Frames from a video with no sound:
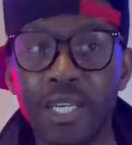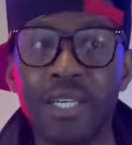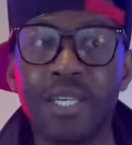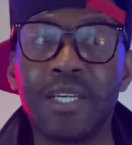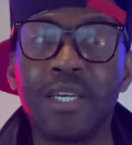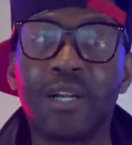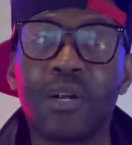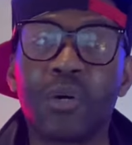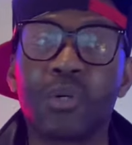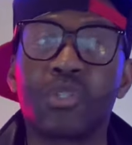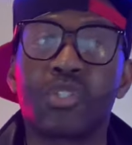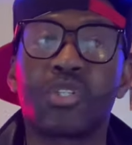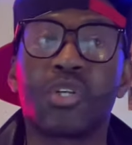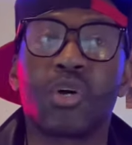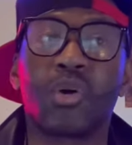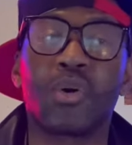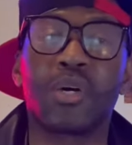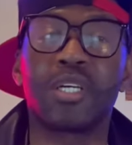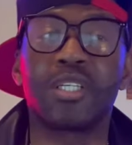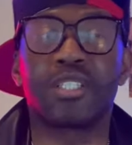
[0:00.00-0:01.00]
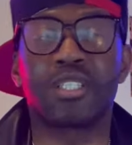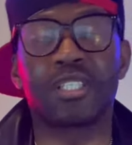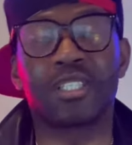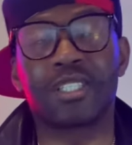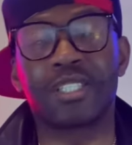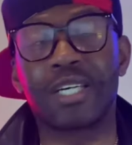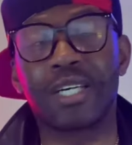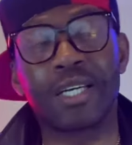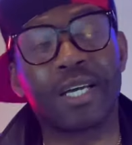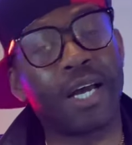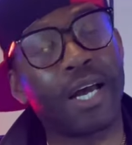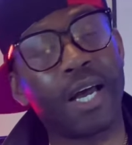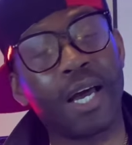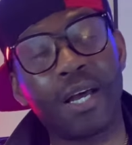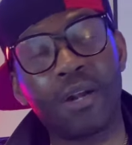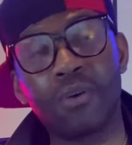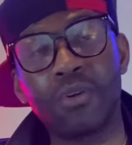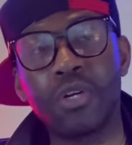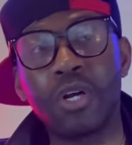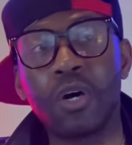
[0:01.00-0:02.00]
you know. So it's just like, I
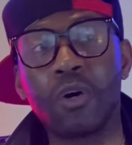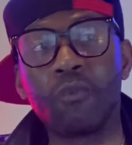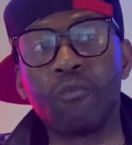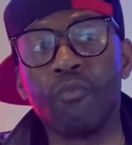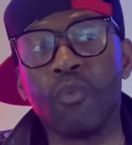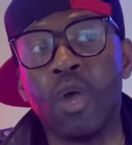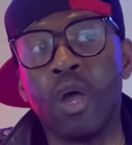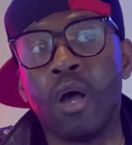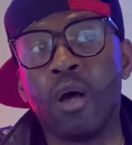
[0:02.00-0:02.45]
don't know.